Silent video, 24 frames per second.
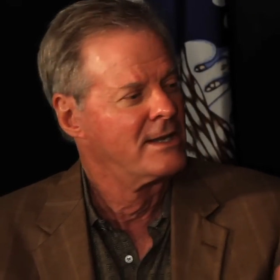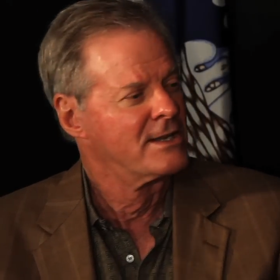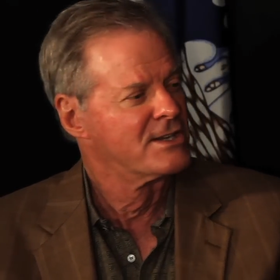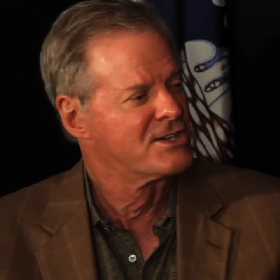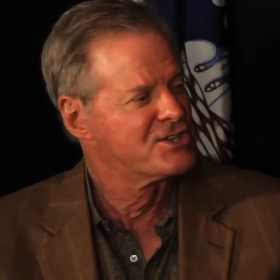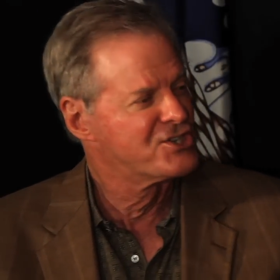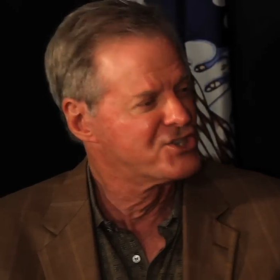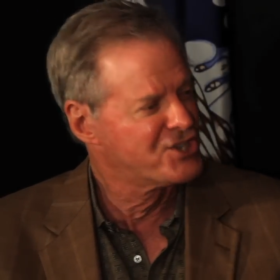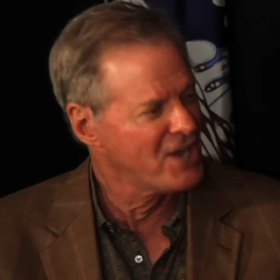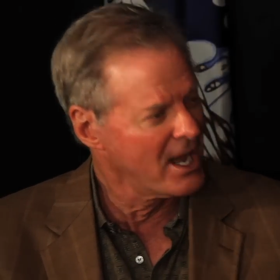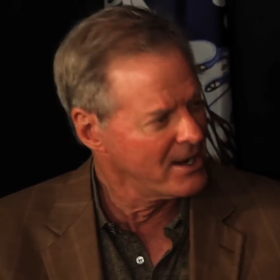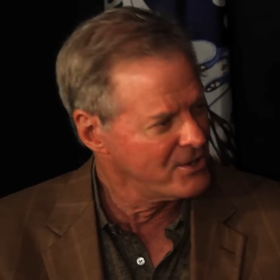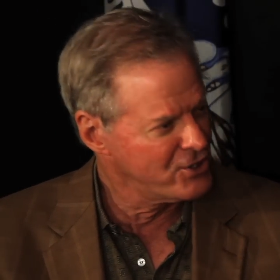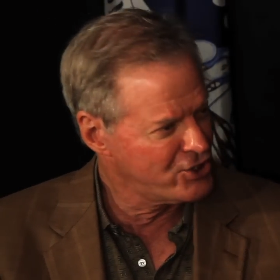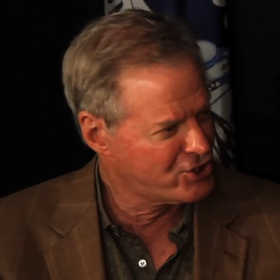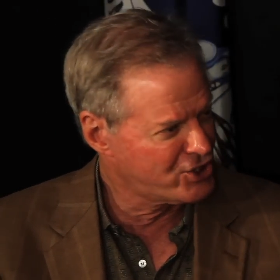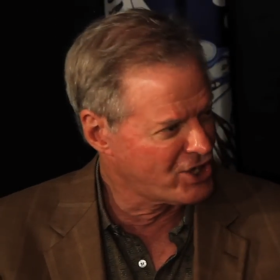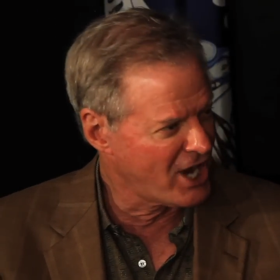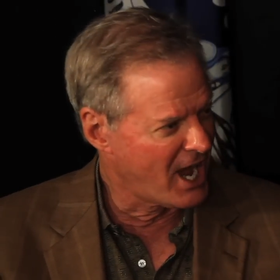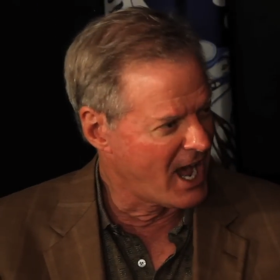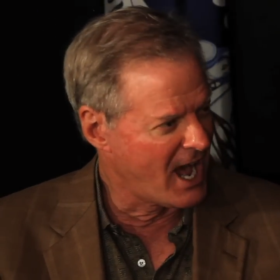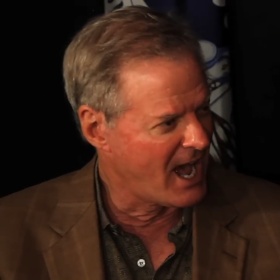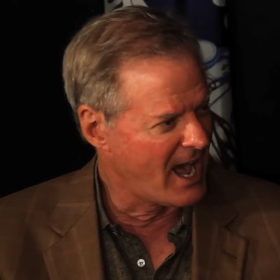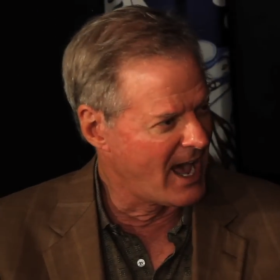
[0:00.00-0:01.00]

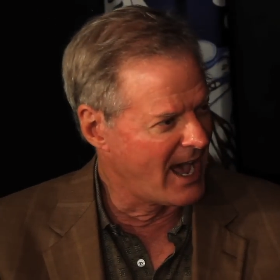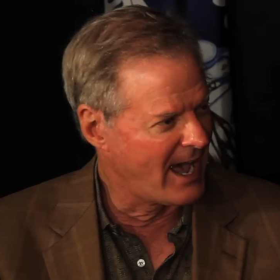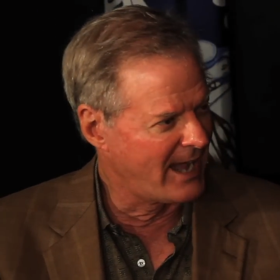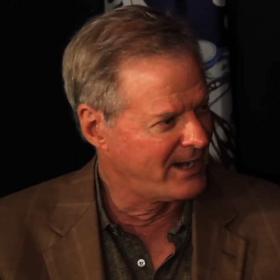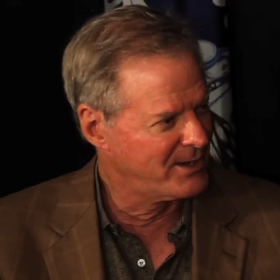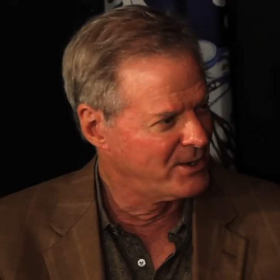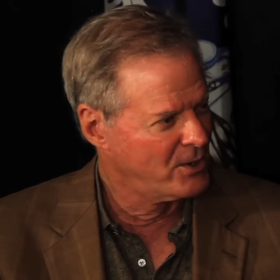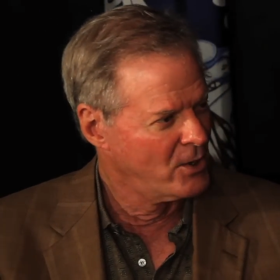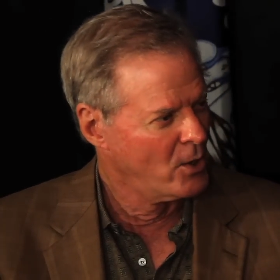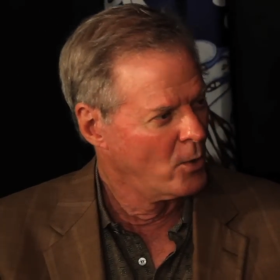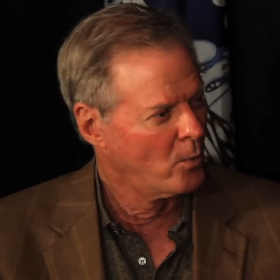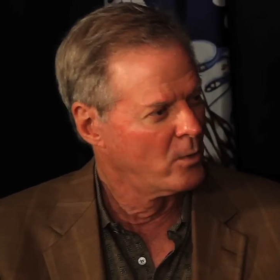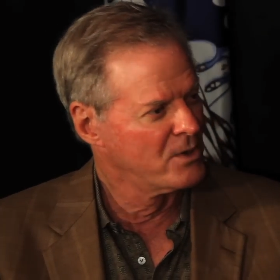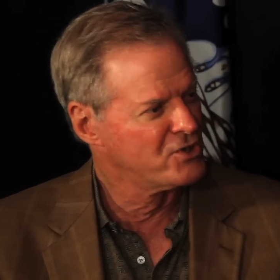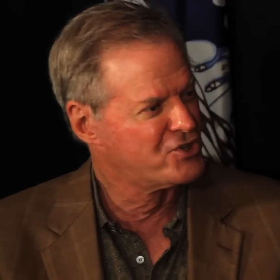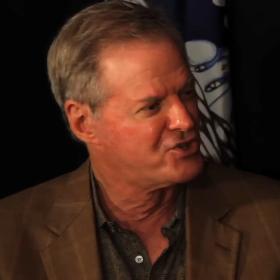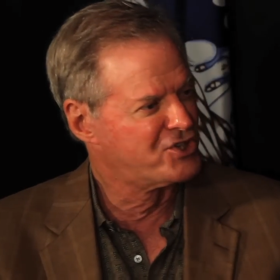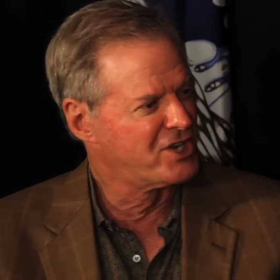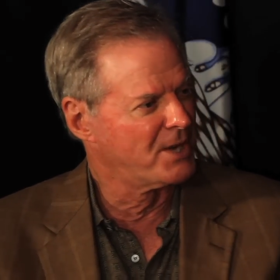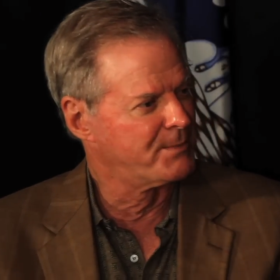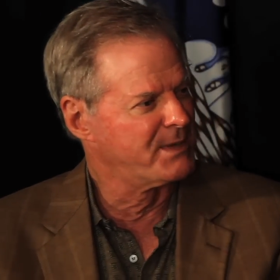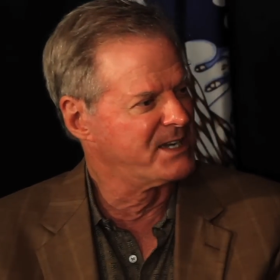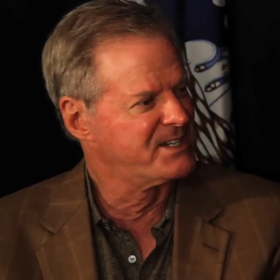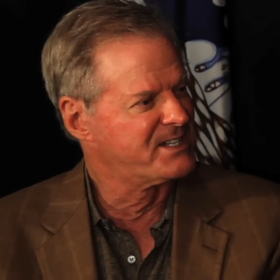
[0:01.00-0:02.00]
Sunshine was
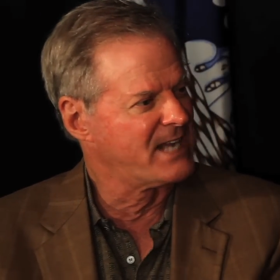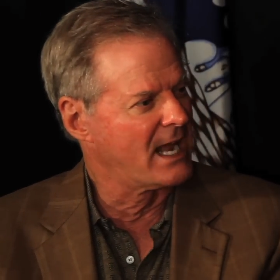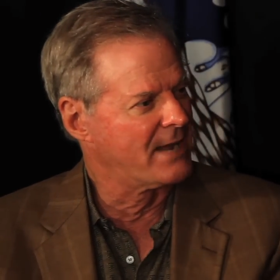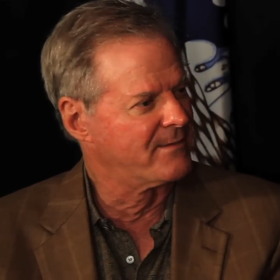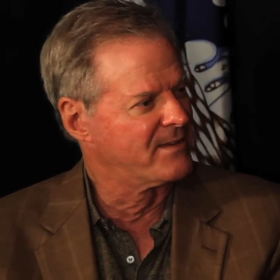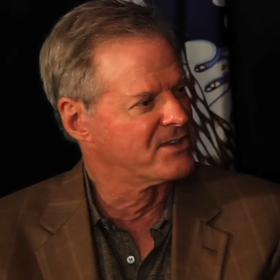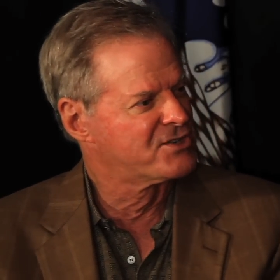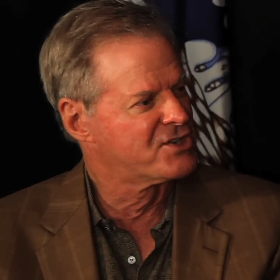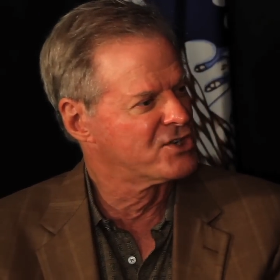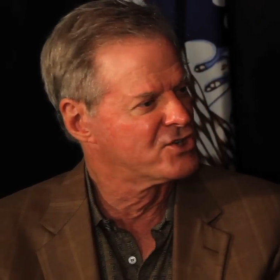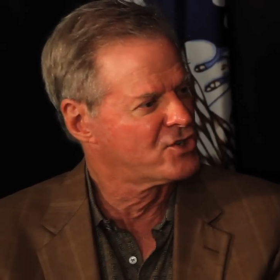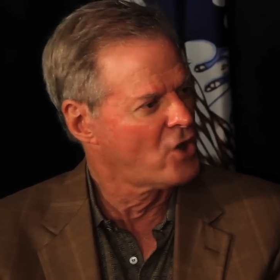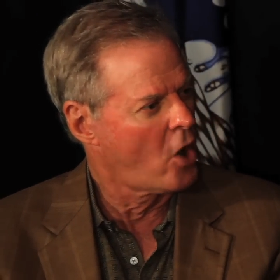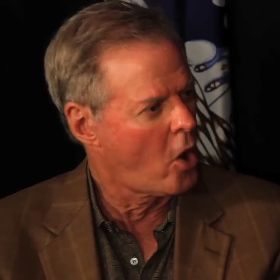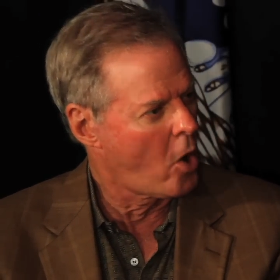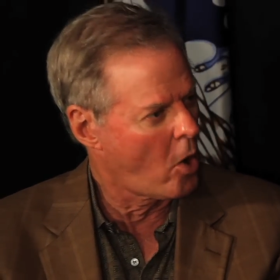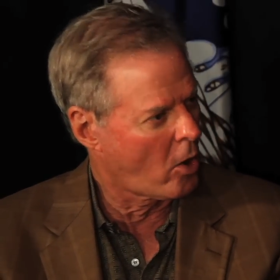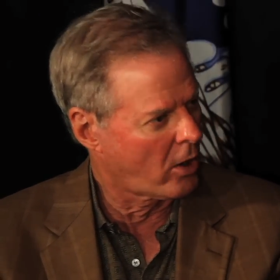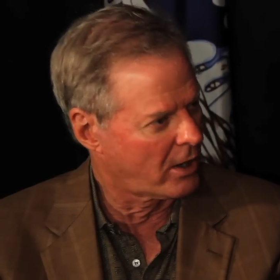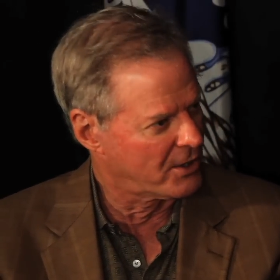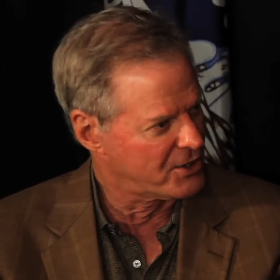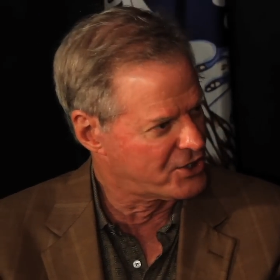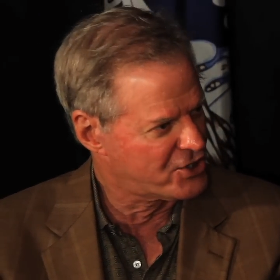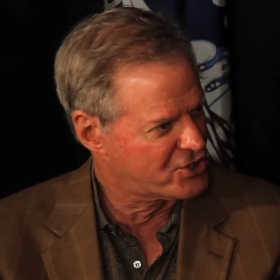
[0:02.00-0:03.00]
Jimmy Davis's
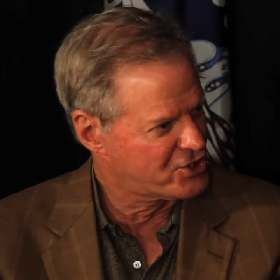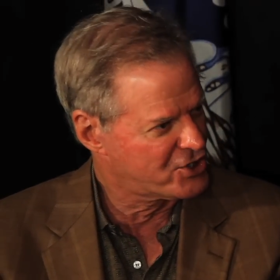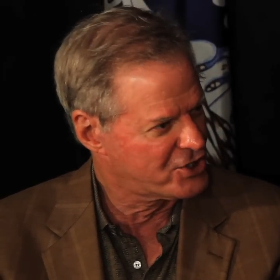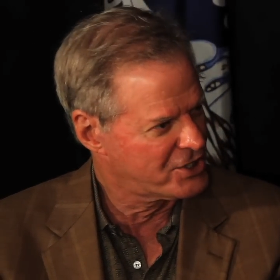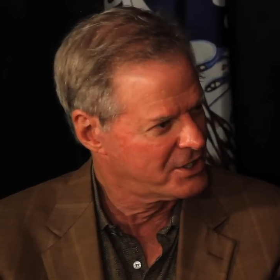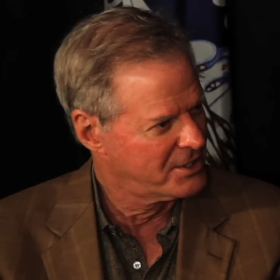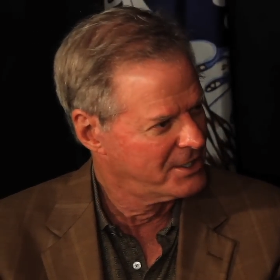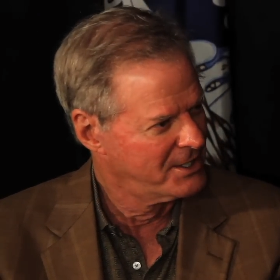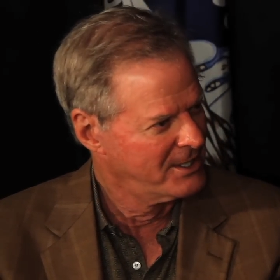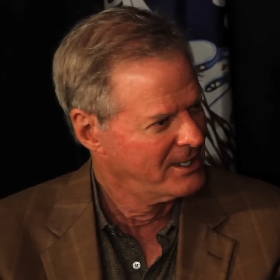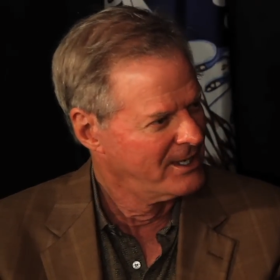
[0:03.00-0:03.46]
horse.